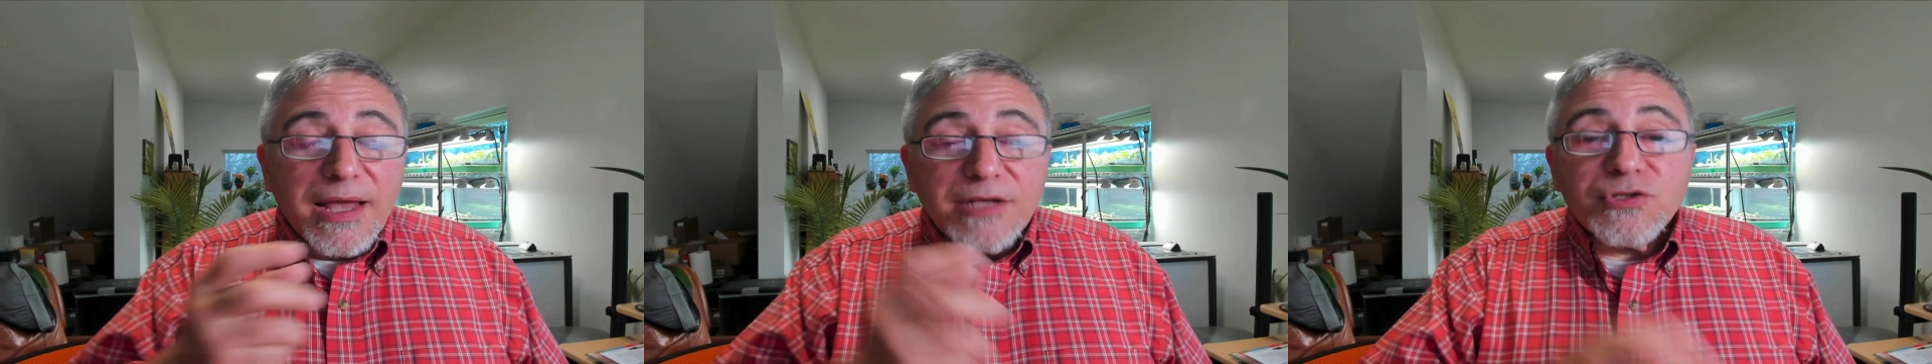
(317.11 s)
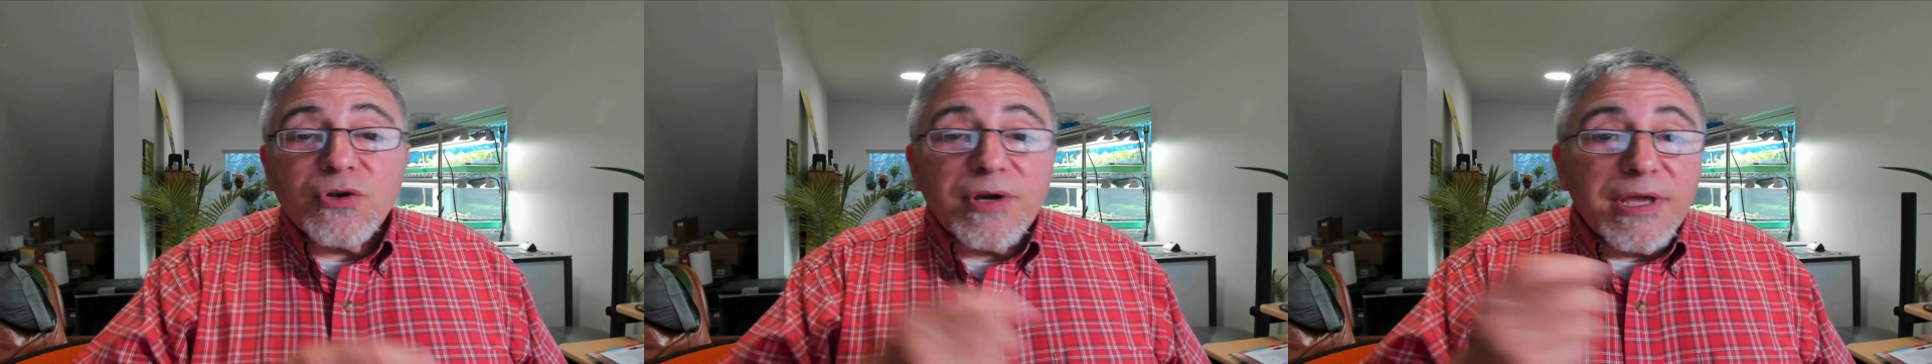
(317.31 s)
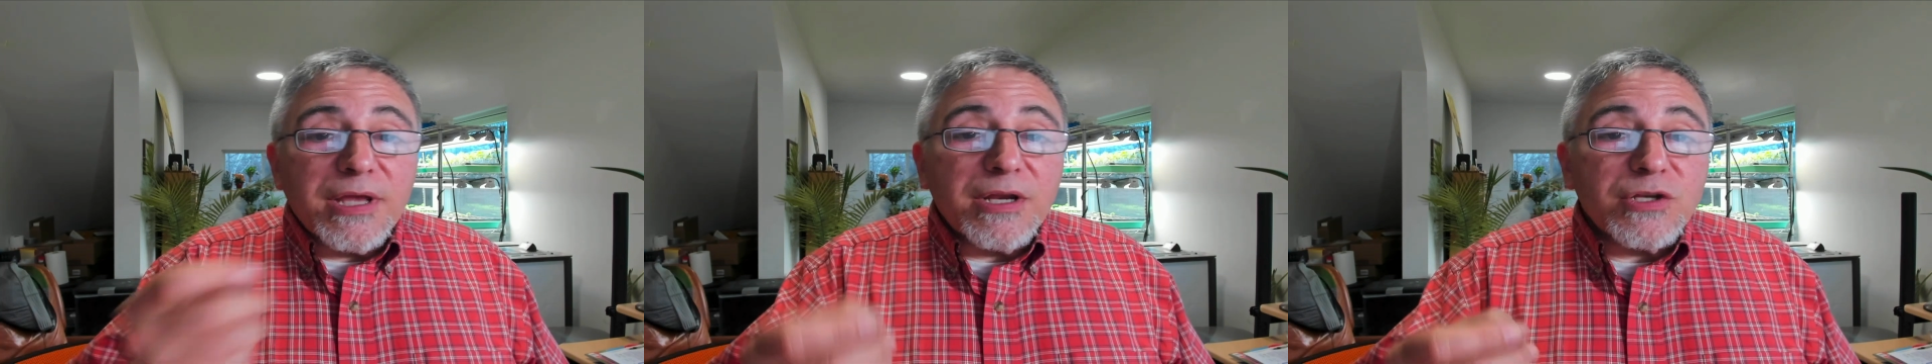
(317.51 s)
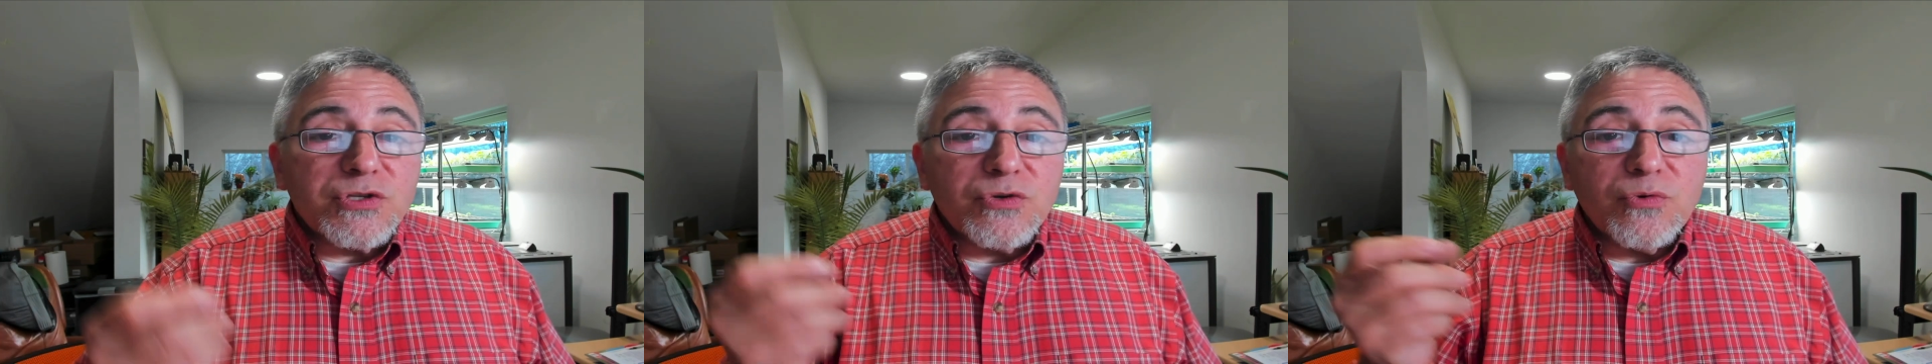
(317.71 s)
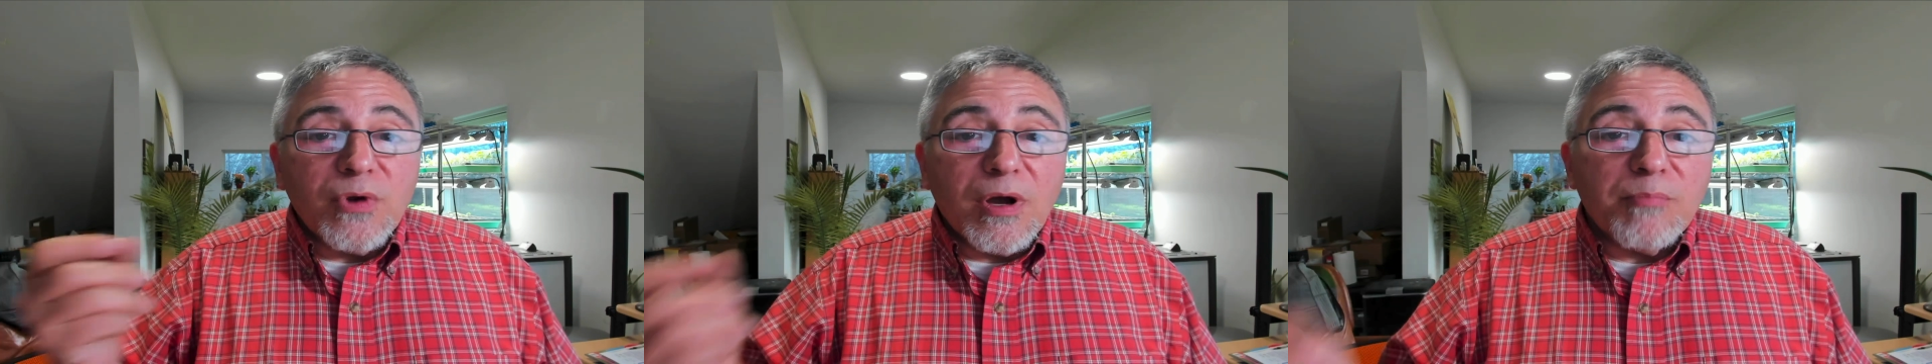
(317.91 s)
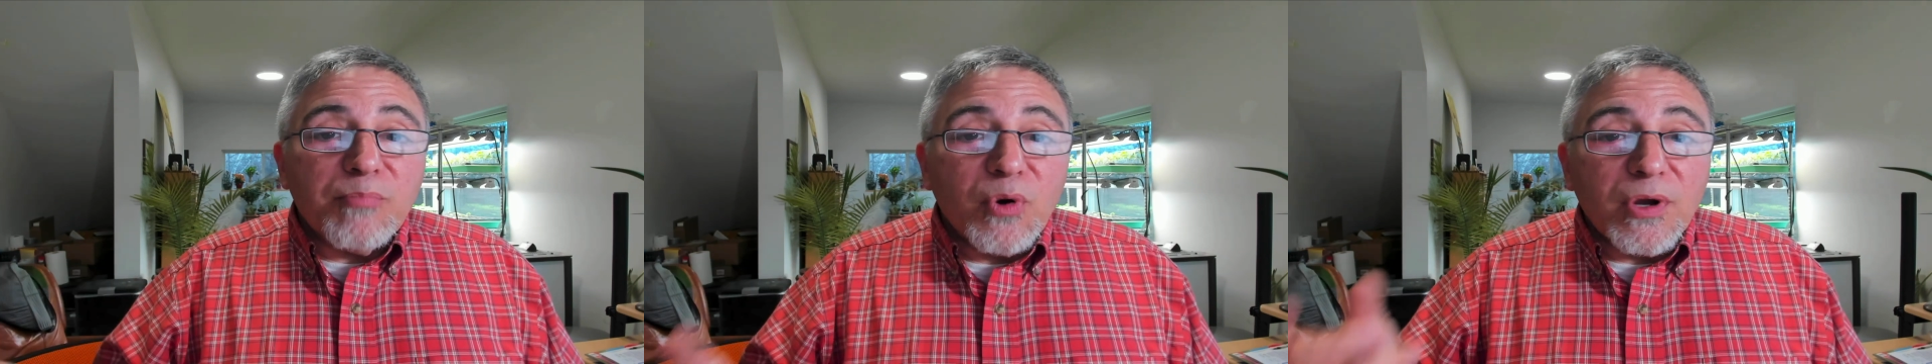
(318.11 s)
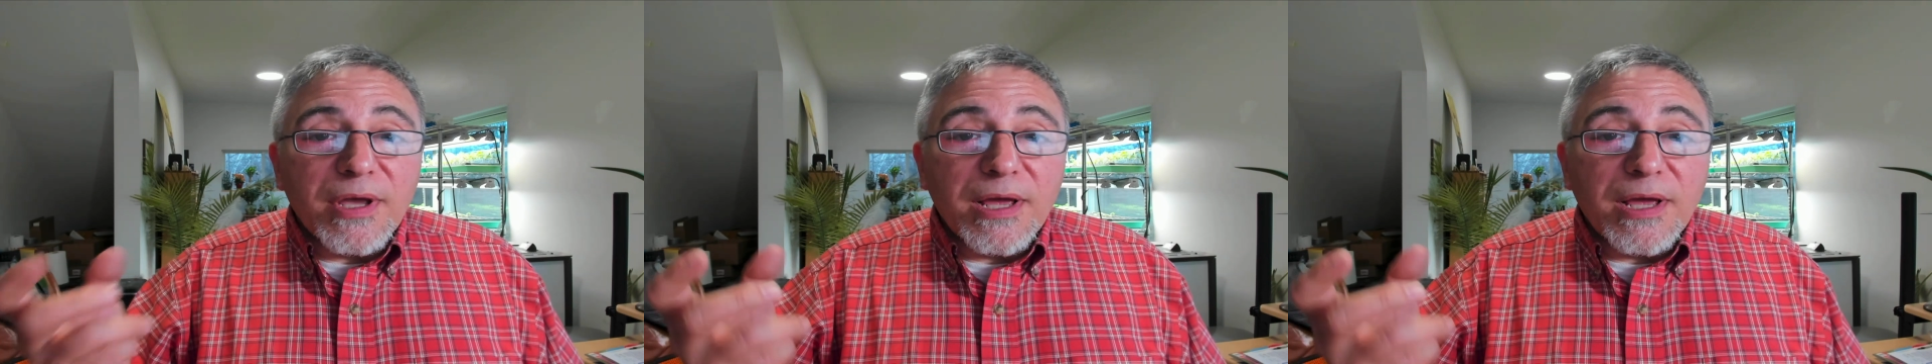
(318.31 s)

and turning it into a book